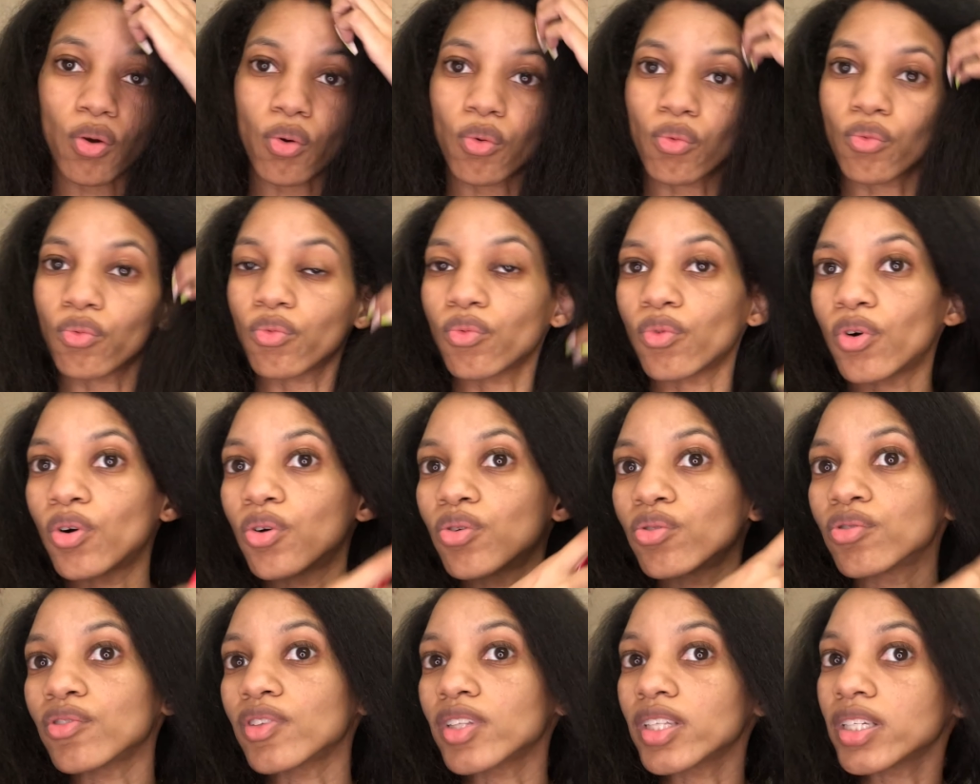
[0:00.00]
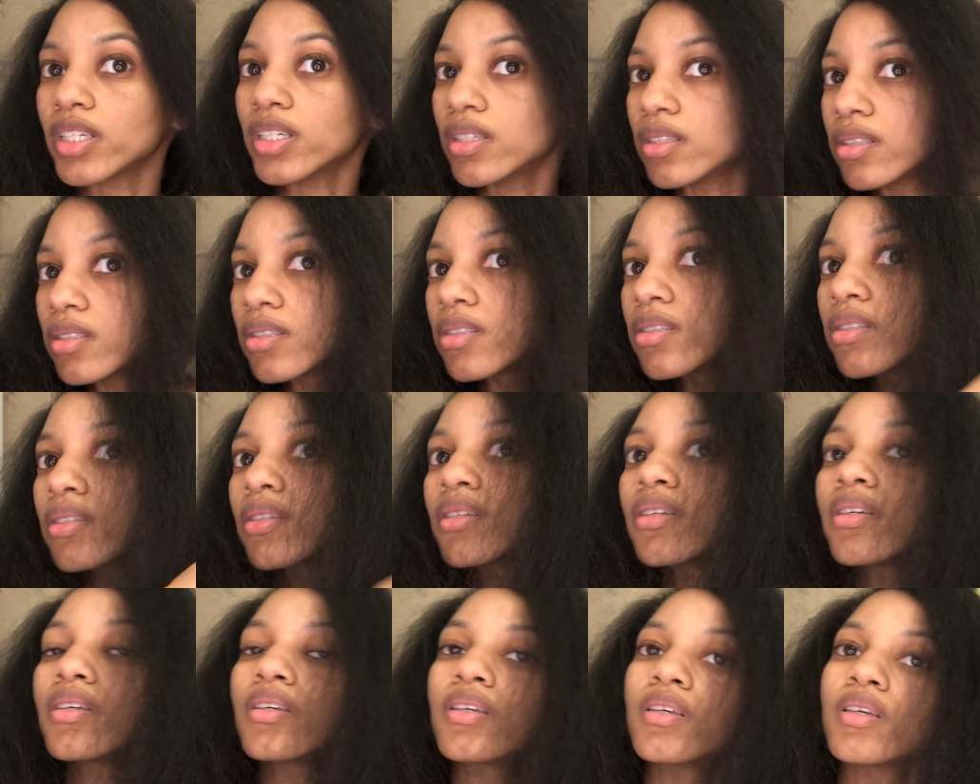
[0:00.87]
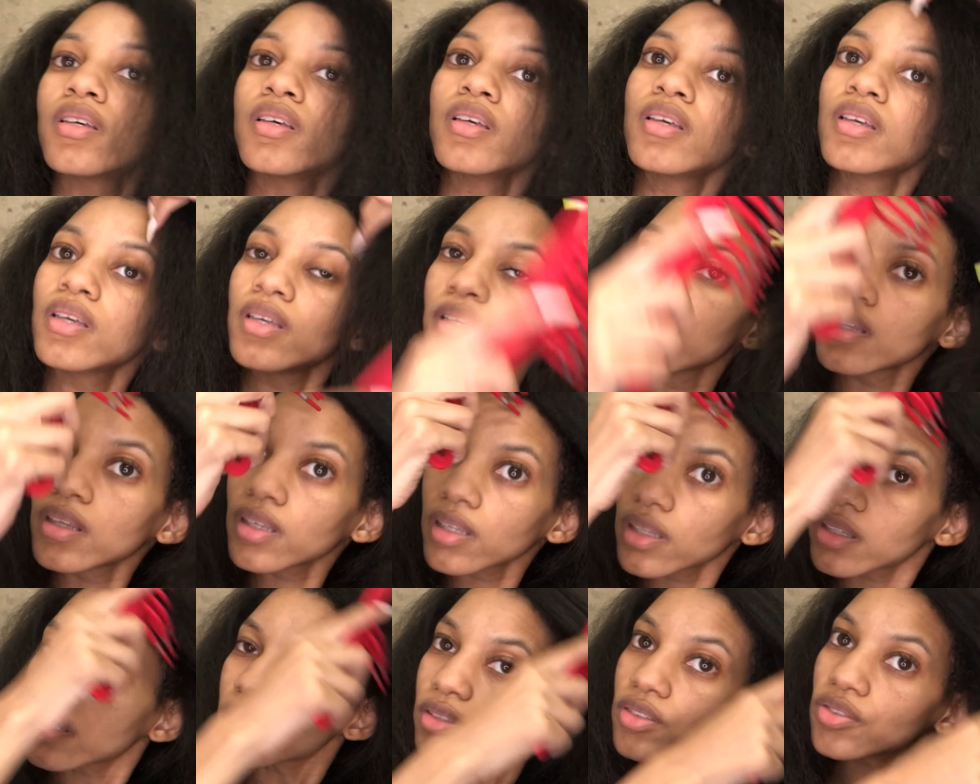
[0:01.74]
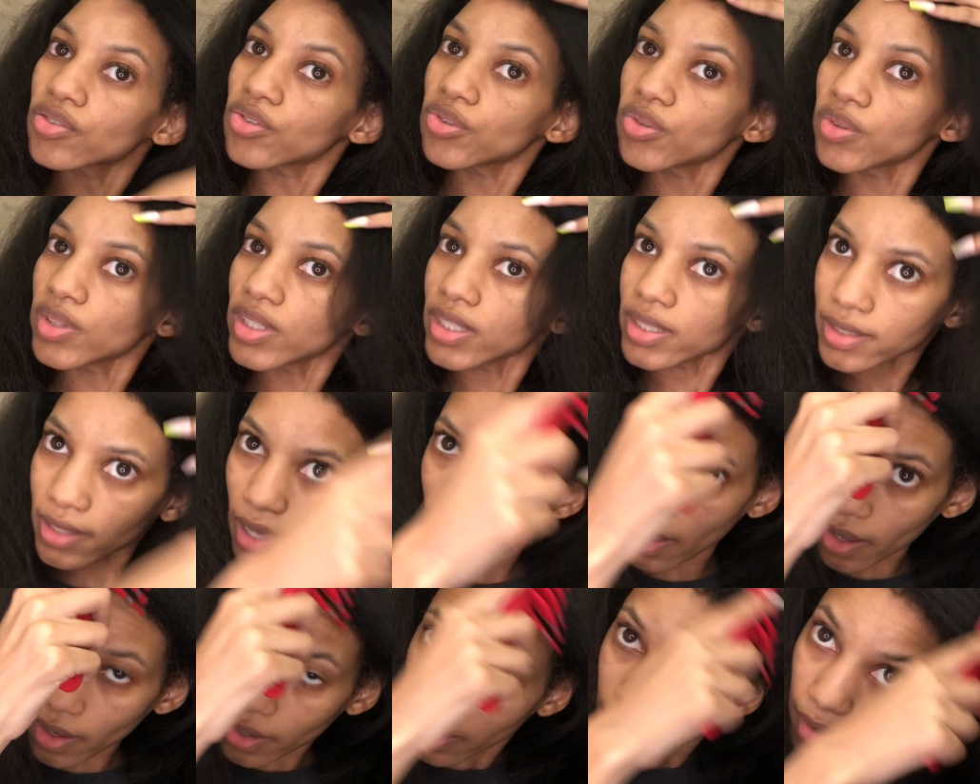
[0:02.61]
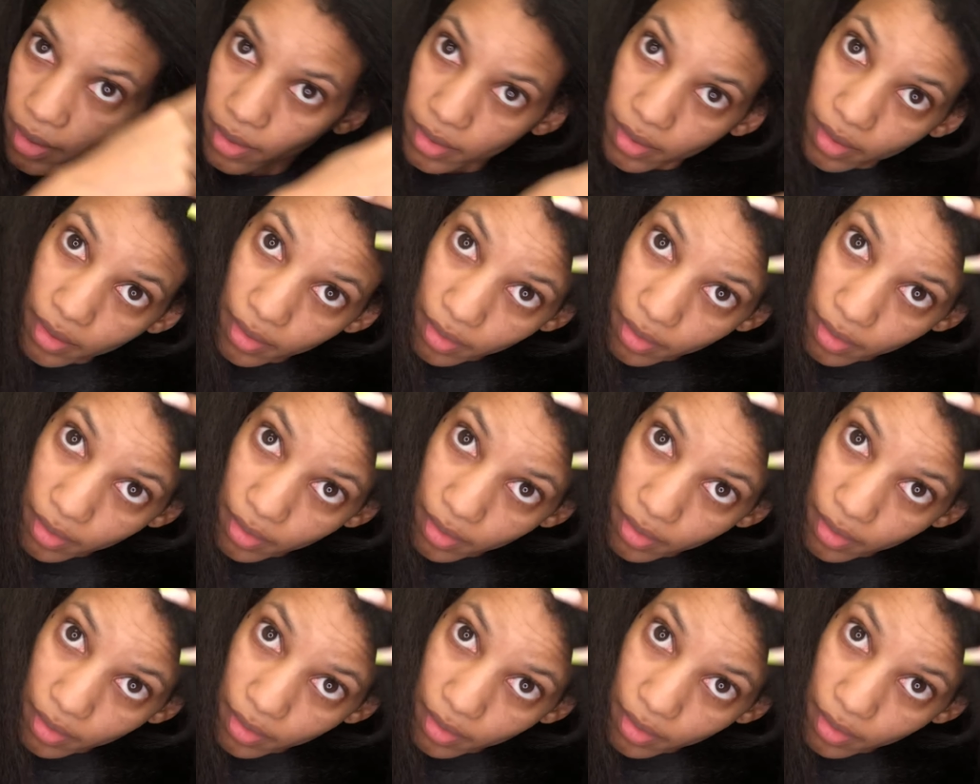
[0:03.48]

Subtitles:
roll it to the side.